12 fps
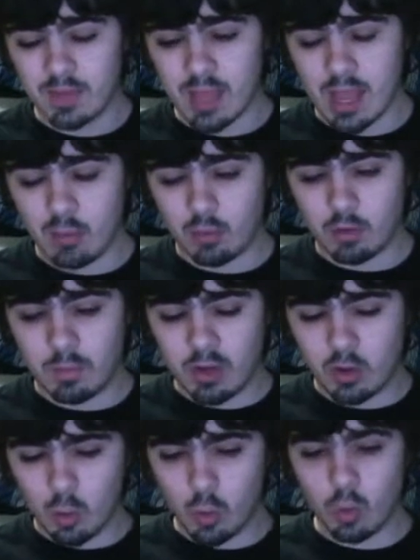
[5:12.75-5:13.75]
It would be
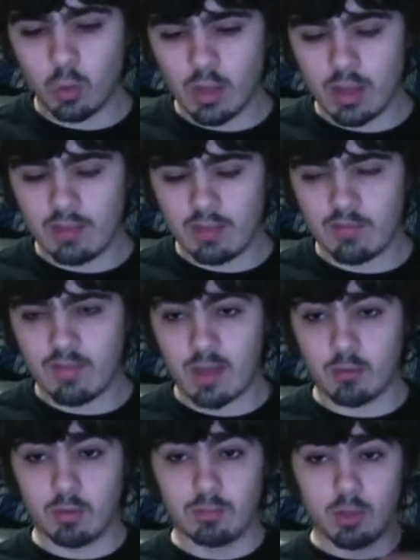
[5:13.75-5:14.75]
cool if they
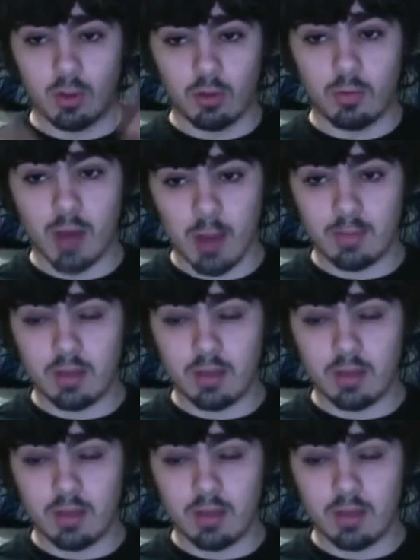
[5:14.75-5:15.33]
would blow them up.